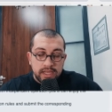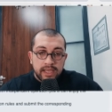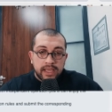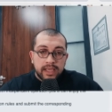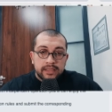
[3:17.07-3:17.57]

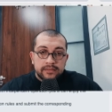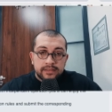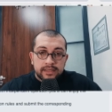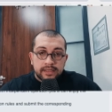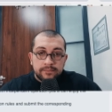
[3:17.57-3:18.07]
and
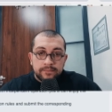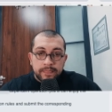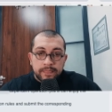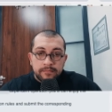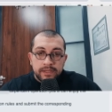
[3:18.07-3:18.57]

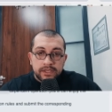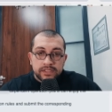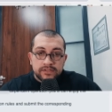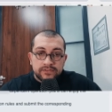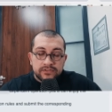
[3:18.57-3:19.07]

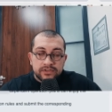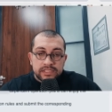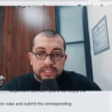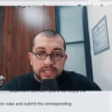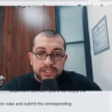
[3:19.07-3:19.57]
because of the
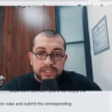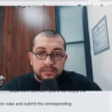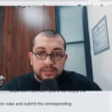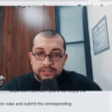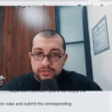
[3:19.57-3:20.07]

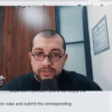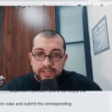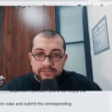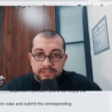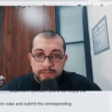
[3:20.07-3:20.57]
translation, there's not
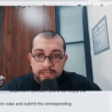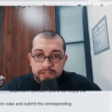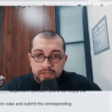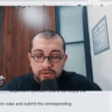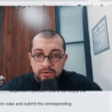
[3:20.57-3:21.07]
enough
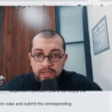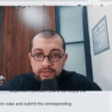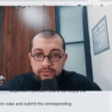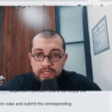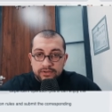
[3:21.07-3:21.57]
space, so
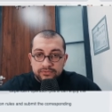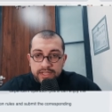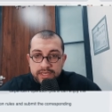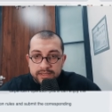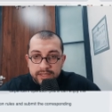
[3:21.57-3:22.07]
we can
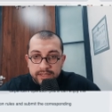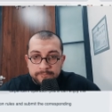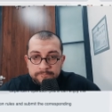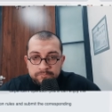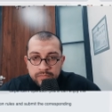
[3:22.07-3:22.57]
read it
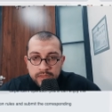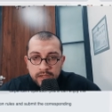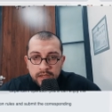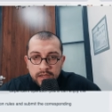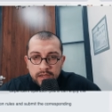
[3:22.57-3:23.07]
here.
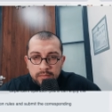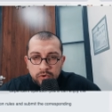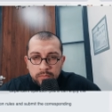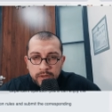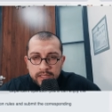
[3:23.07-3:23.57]

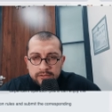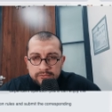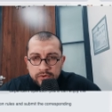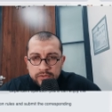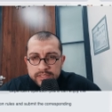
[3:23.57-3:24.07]
Mobile
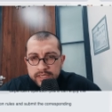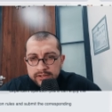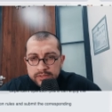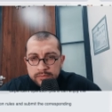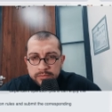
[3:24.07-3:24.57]
phones, and
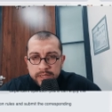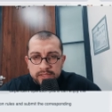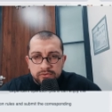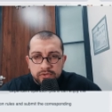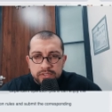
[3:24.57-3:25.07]
after mobile
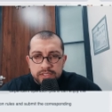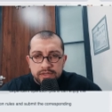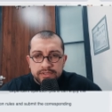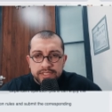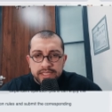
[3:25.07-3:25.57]
phones
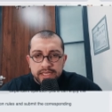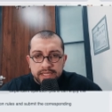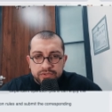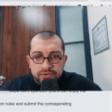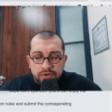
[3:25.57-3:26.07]
there is
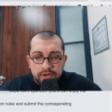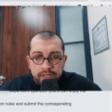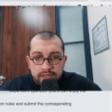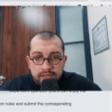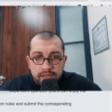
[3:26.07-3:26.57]

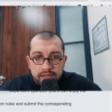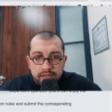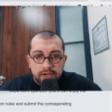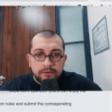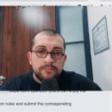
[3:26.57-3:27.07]
electronic
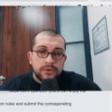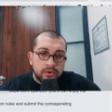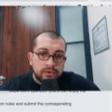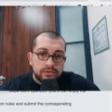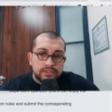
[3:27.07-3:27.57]

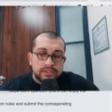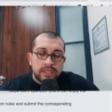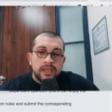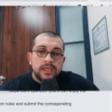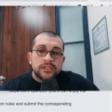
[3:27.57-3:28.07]
components.
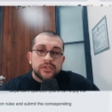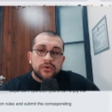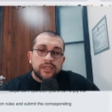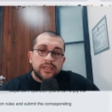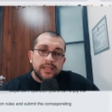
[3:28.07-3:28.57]

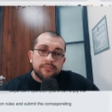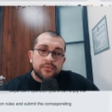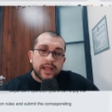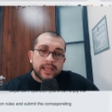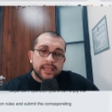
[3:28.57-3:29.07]
So in
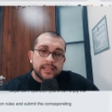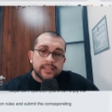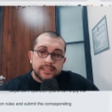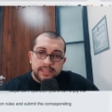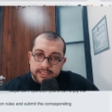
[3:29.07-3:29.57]

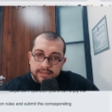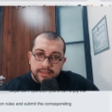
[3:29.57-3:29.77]
brackets, these